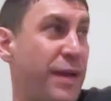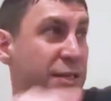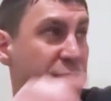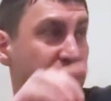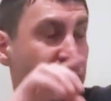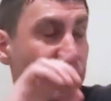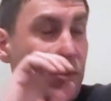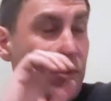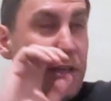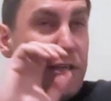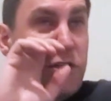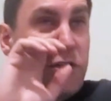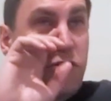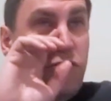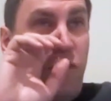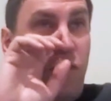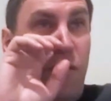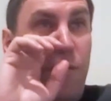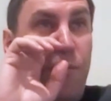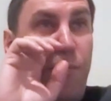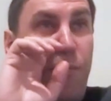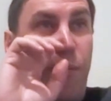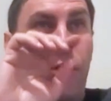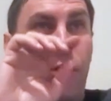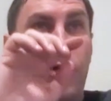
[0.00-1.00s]
made some really
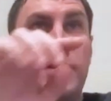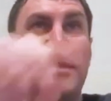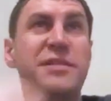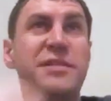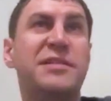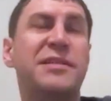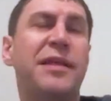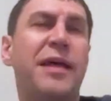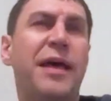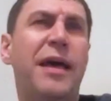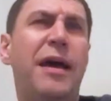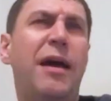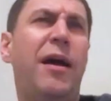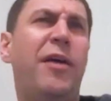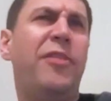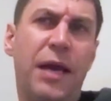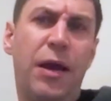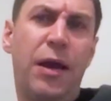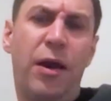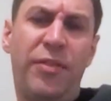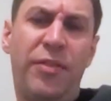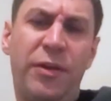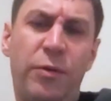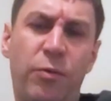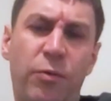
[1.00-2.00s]
strong points there.
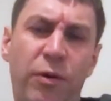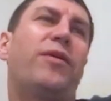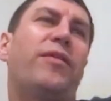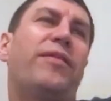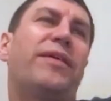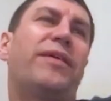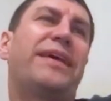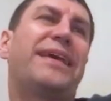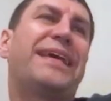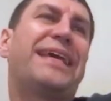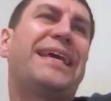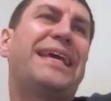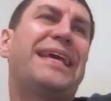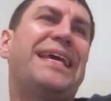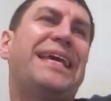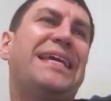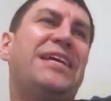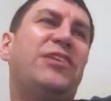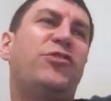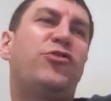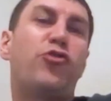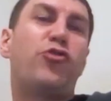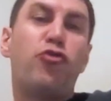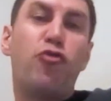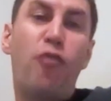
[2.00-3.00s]
Yeah, I think one of the
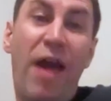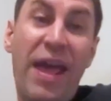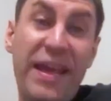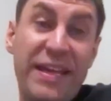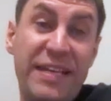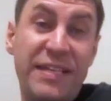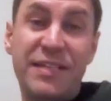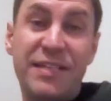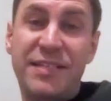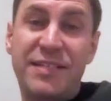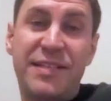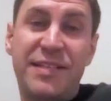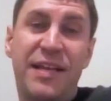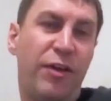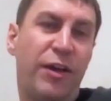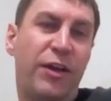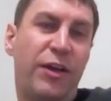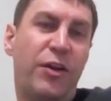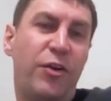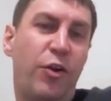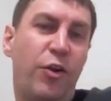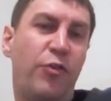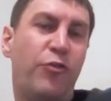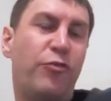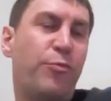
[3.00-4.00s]
key traits of like
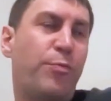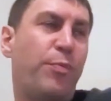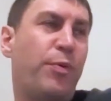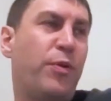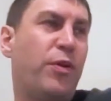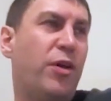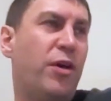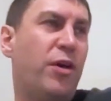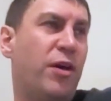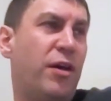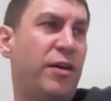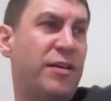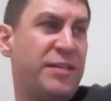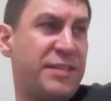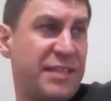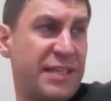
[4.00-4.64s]
an entrepreneur,